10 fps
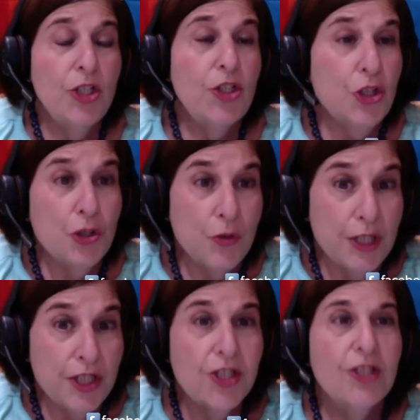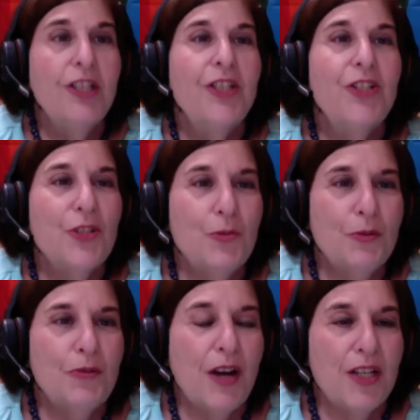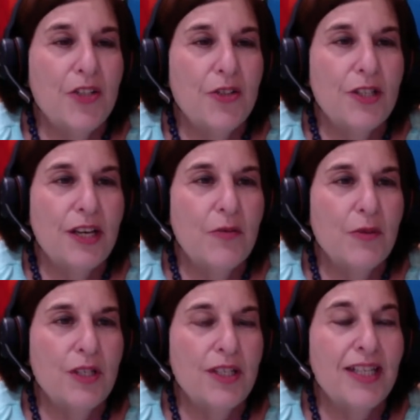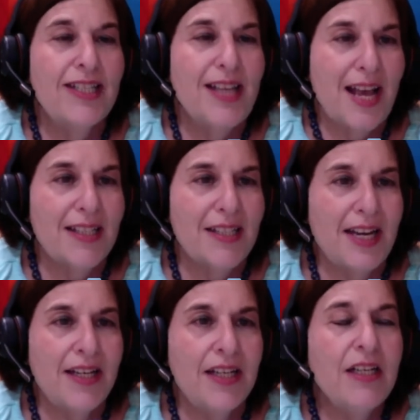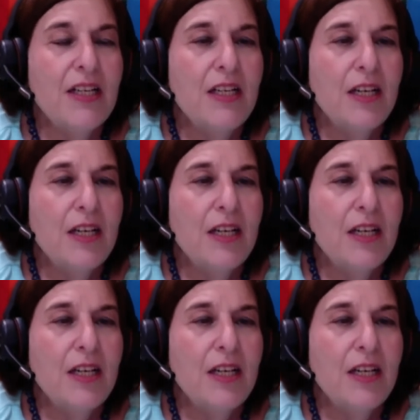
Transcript: Jewish supervisor that was assassinated